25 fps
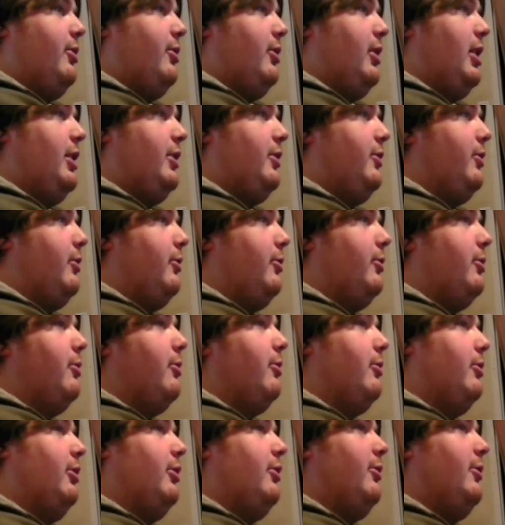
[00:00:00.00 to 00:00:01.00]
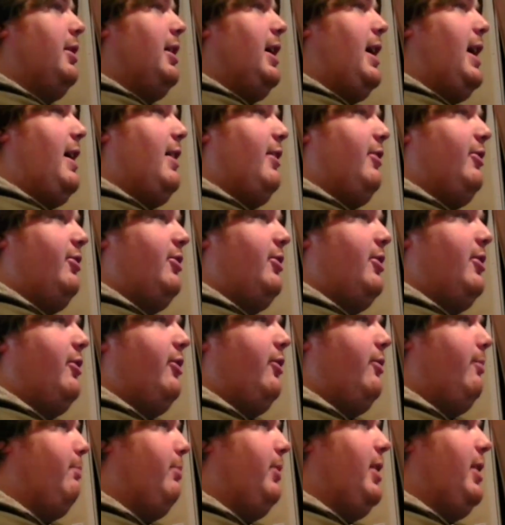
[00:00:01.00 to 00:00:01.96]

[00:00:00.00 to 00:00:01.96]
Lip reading: like their nuclear reactions,